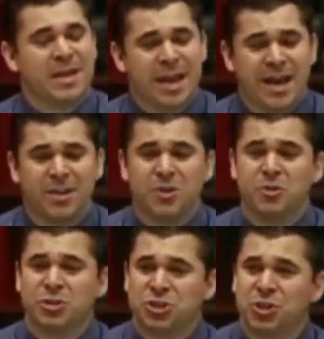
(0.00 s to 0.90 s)
Get
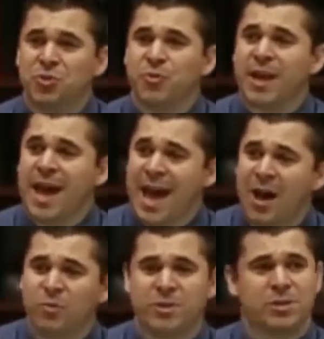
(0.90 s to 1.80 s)
your children
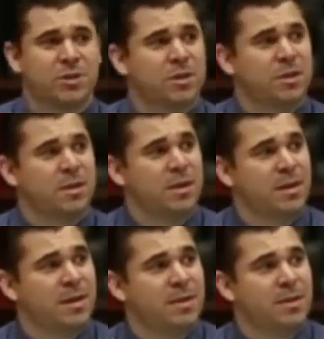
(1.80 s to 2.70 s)
out.
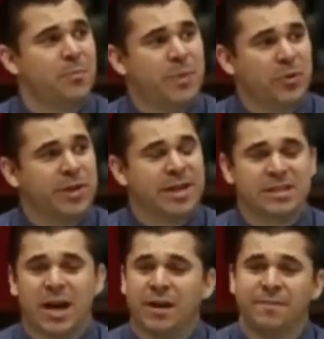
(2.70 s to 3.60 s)
The building
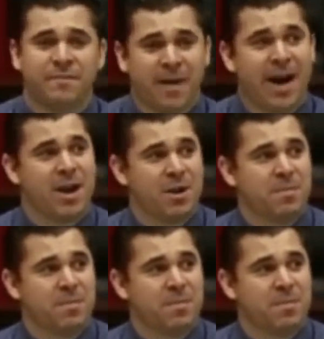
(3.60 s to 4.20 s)
is on fire.